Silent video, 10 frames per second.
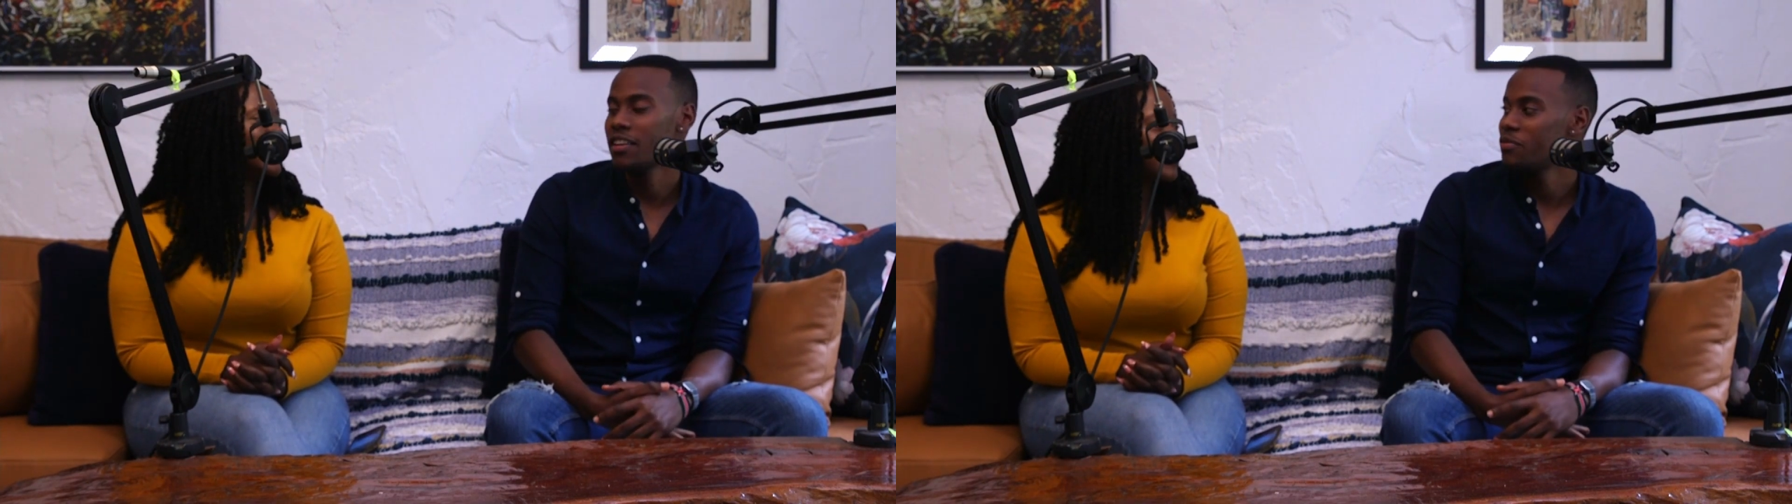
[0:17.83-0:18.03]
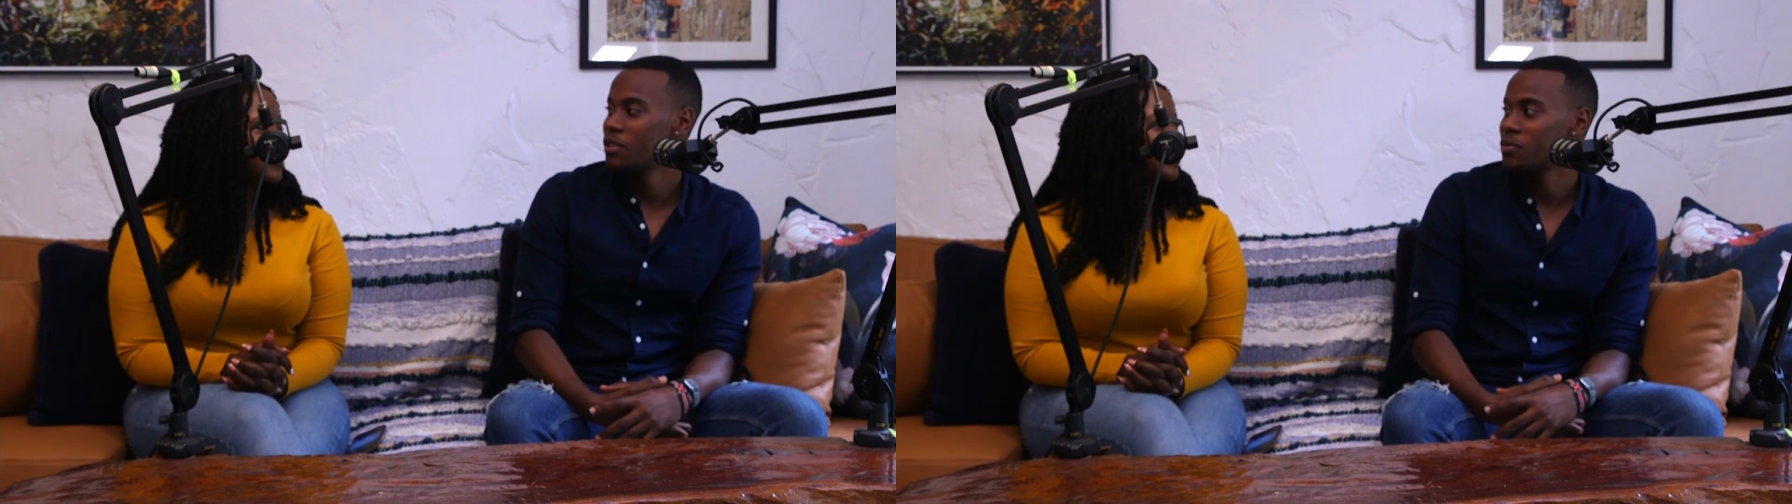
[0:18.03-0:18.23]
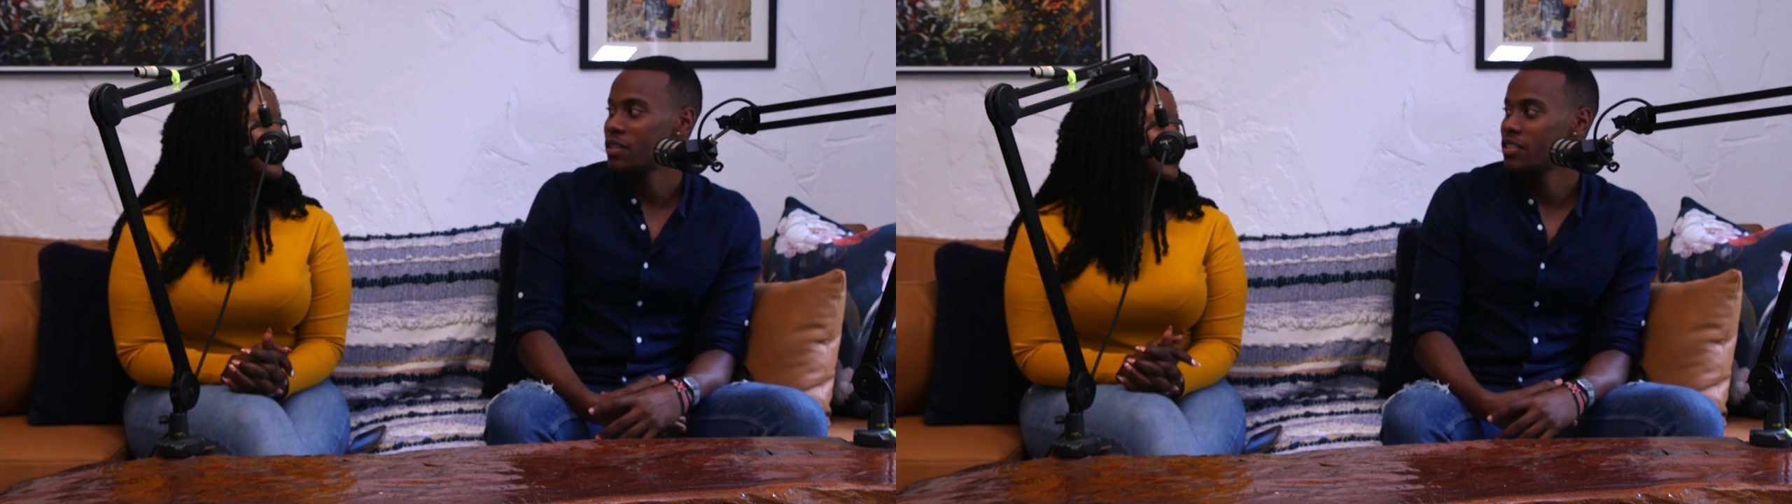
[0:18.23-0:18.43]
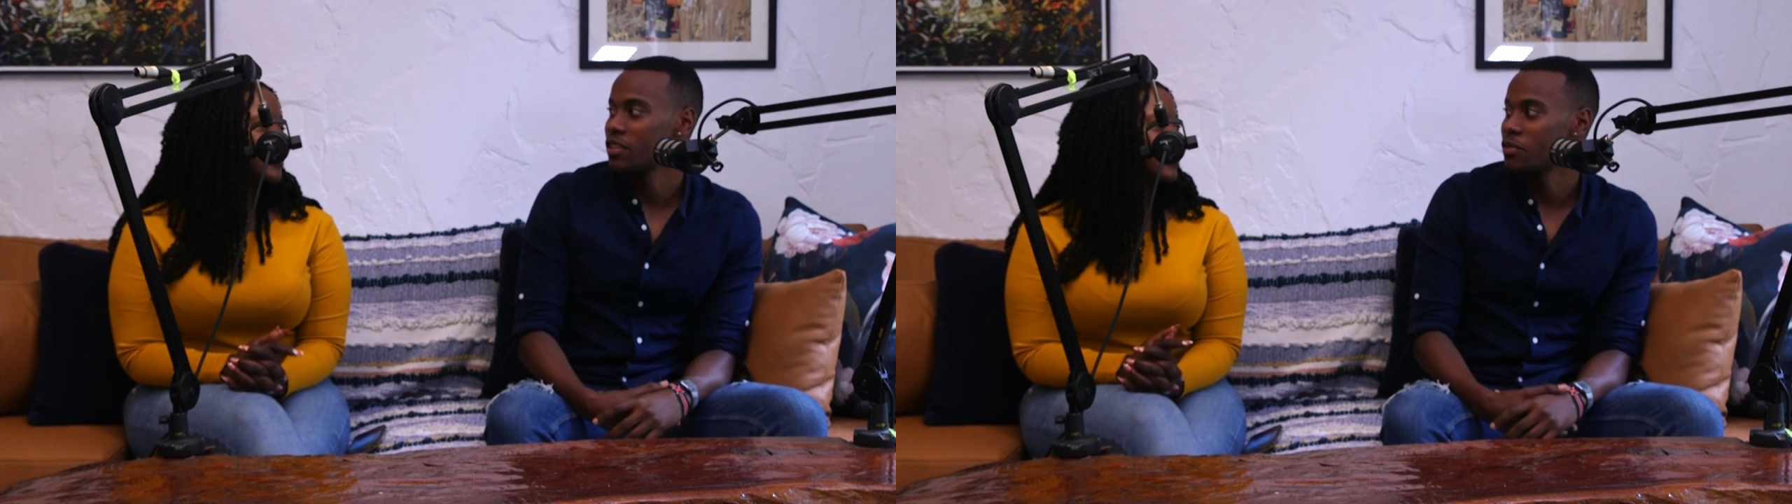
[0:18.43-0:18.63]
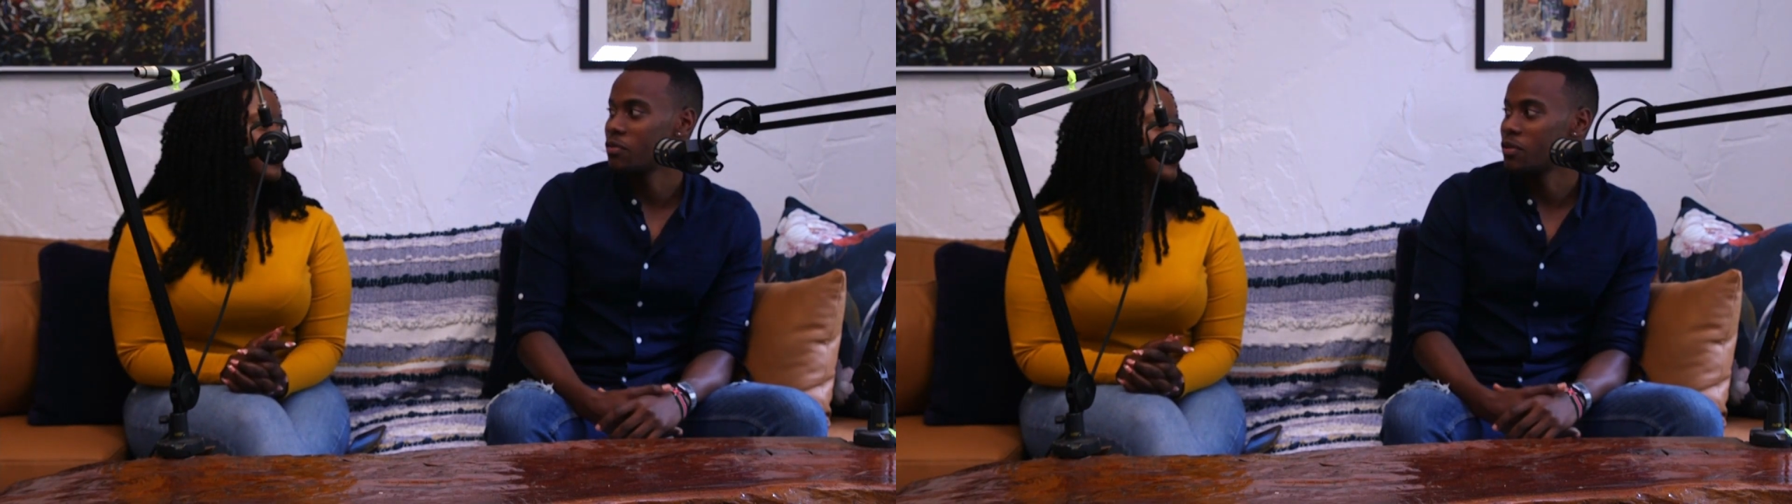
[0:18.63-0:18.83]
first we can
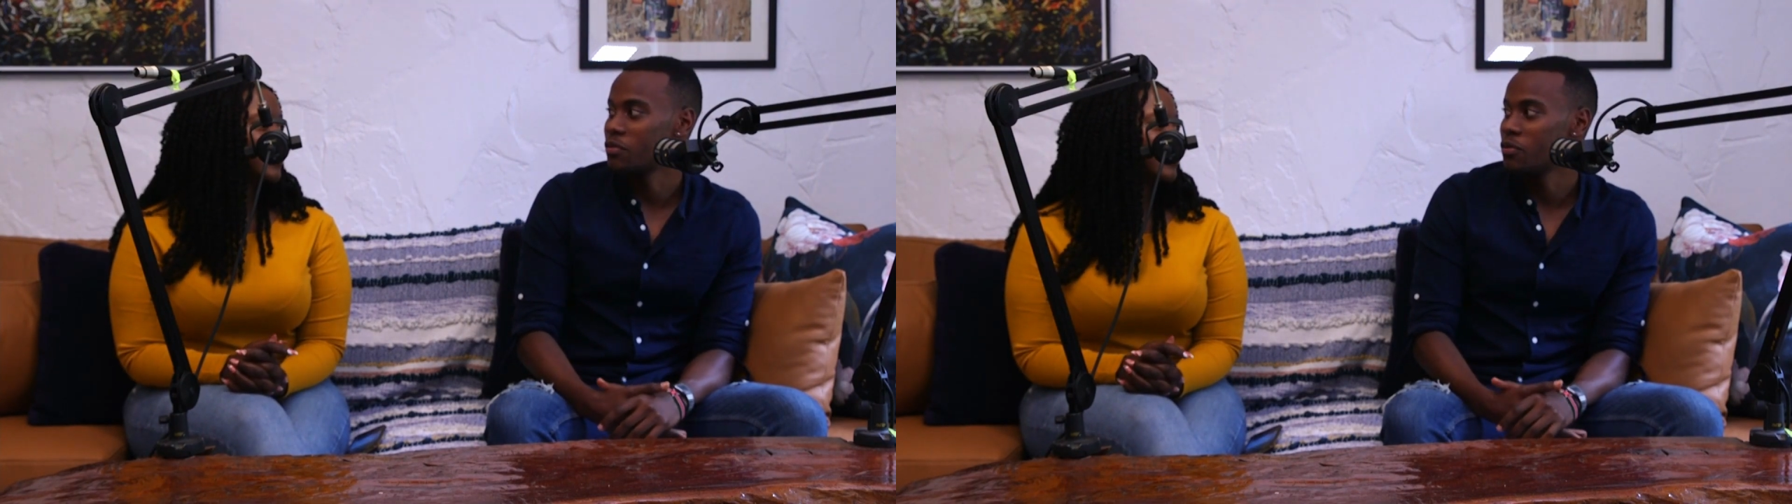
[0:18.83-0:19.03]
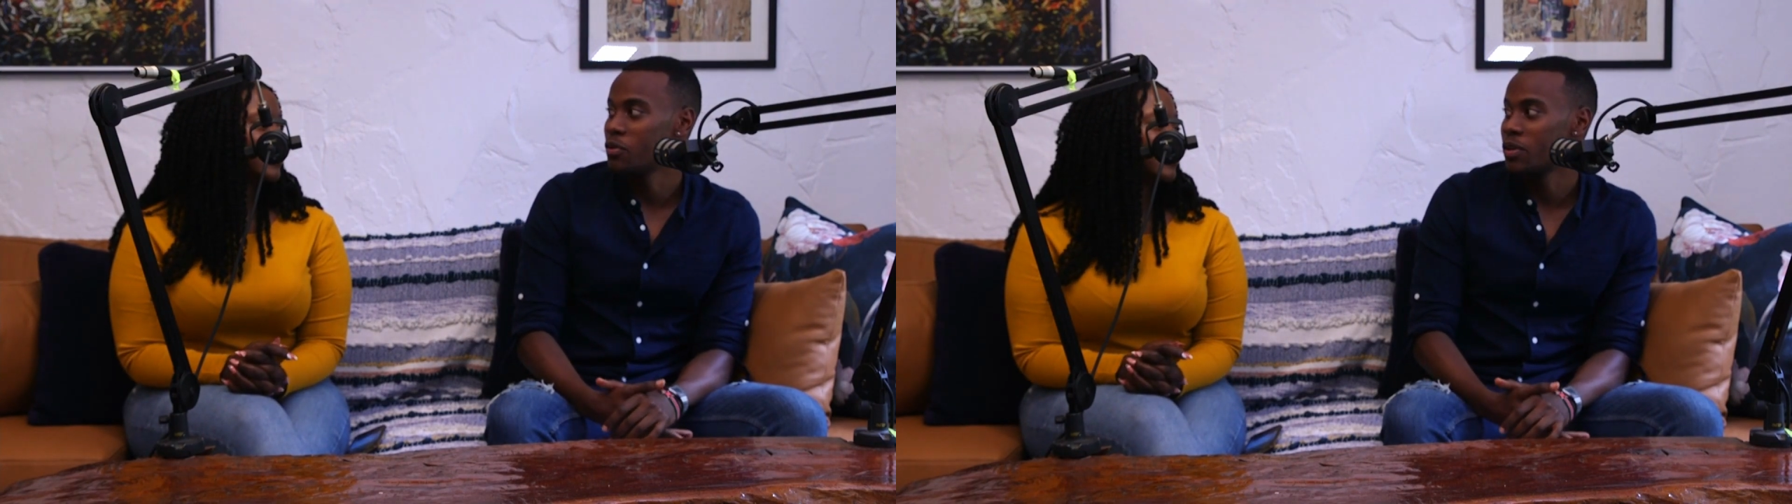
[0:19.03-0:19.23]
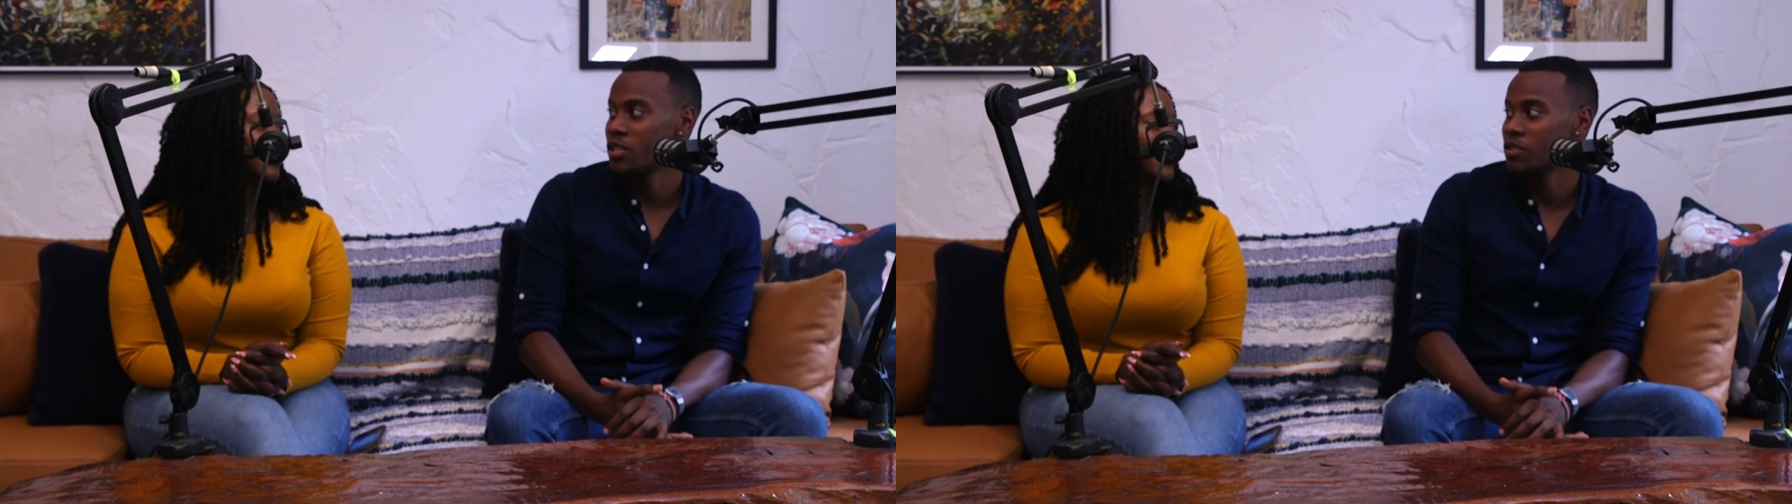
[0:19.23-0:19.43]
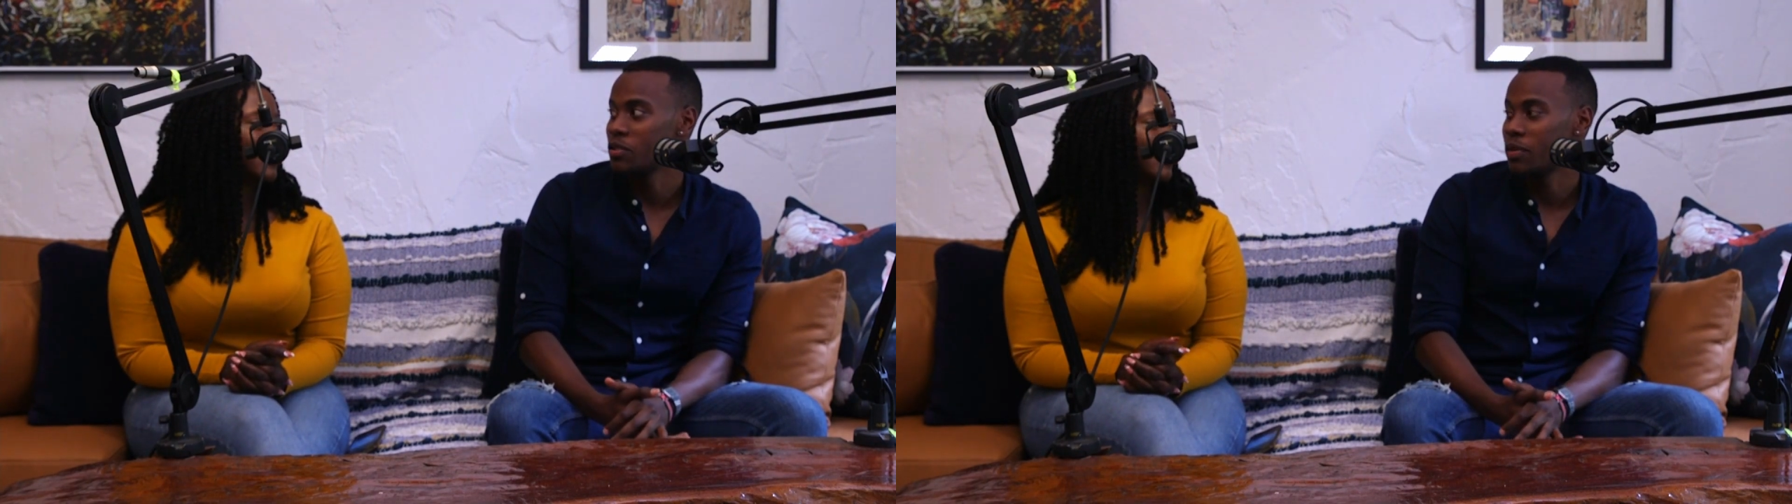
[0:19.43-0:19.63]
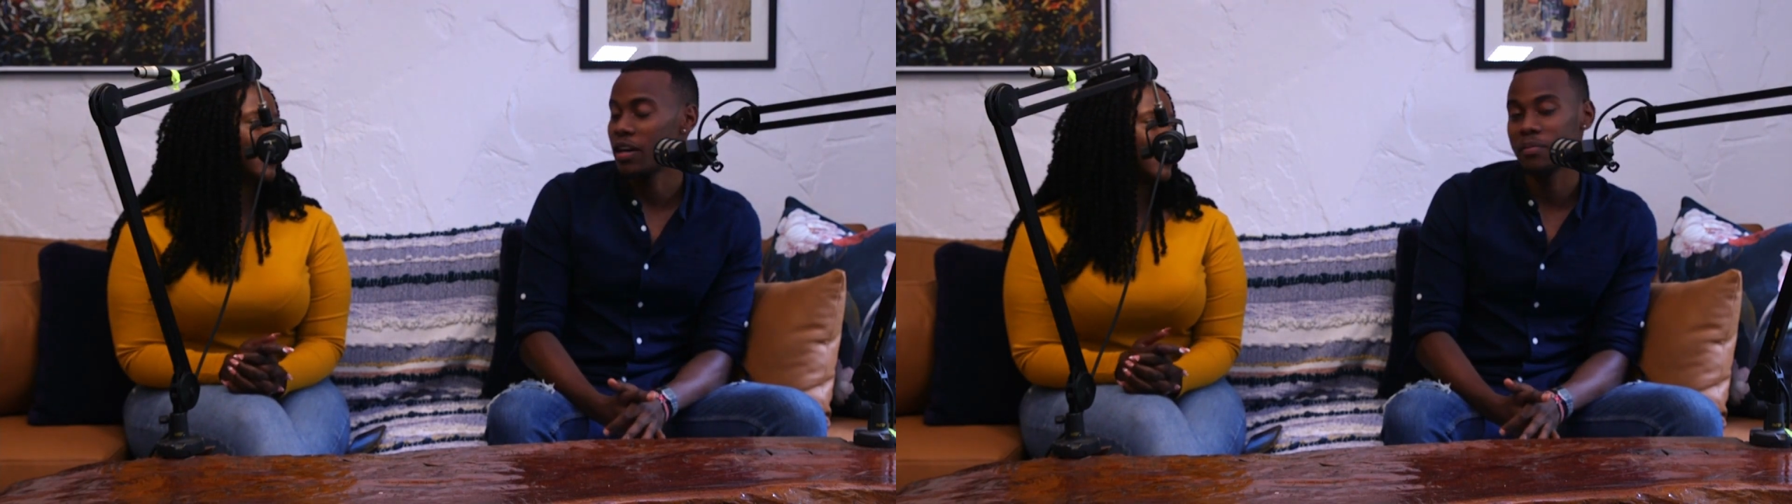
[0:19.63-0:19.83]
start off with a few
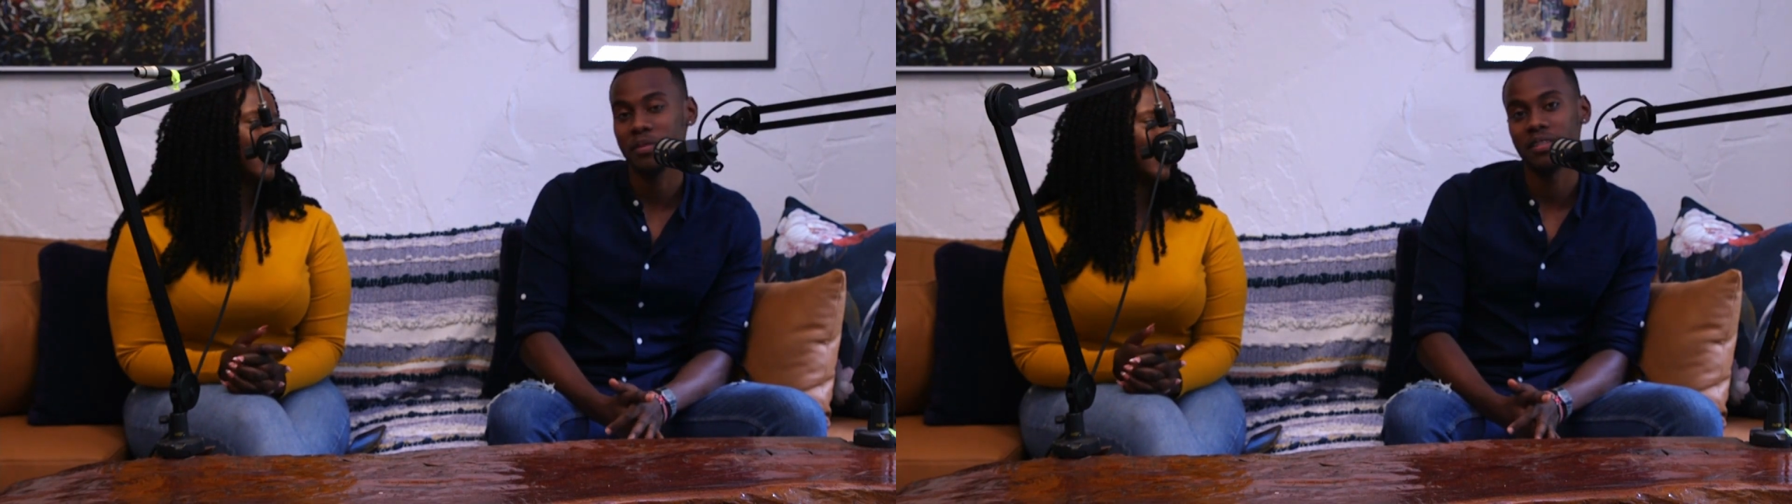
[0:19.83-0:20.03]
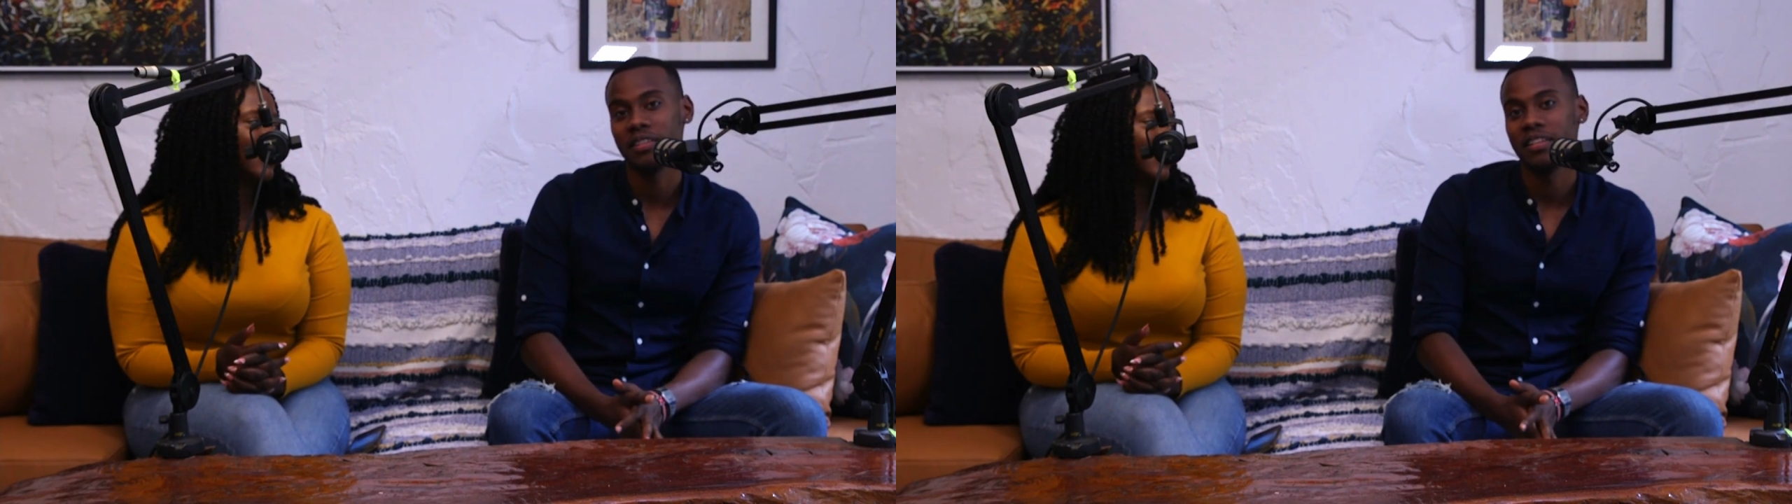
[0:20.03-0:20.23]
questions, perhaps.